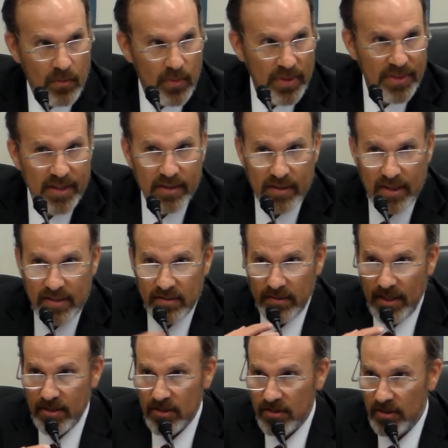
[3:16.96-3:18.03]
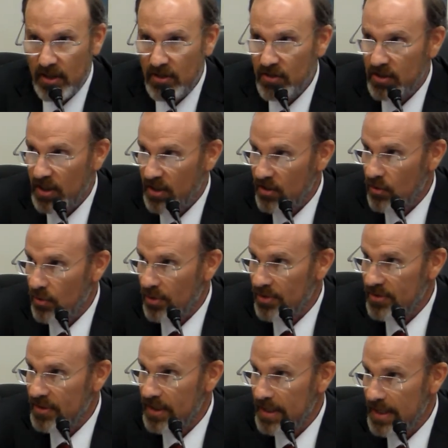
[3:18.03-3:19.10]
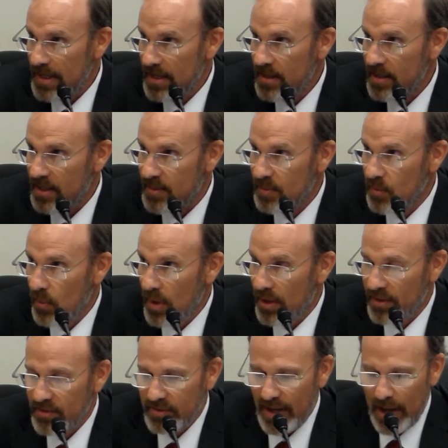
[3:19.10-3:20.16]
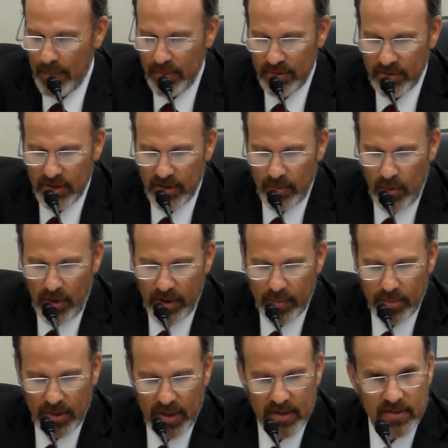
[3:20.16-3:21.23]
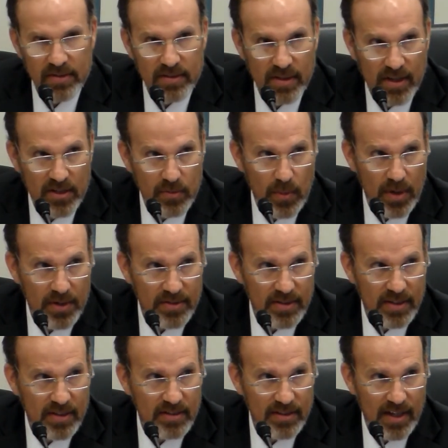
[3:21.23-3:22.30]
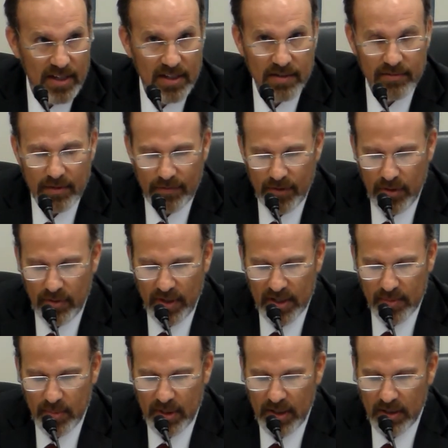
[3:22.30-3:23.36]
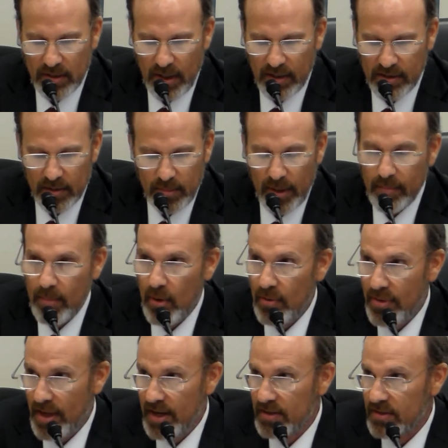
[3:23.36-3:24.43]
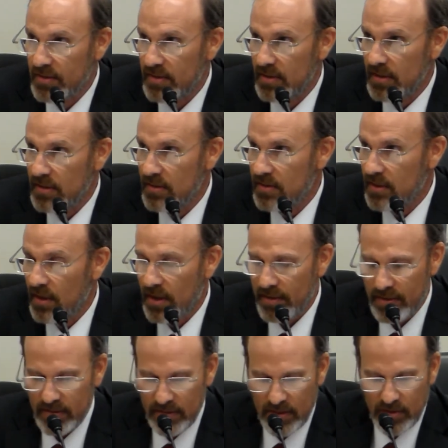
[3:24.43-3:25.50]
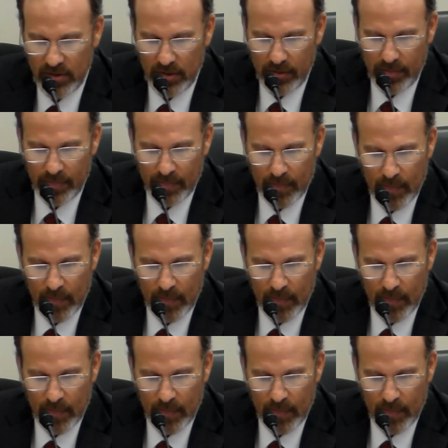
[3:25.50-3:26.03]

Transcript: We think this legislation ignores the need that's been well established in the marketplace, as well as the extensive review that's been conducted by both agencies on this issue.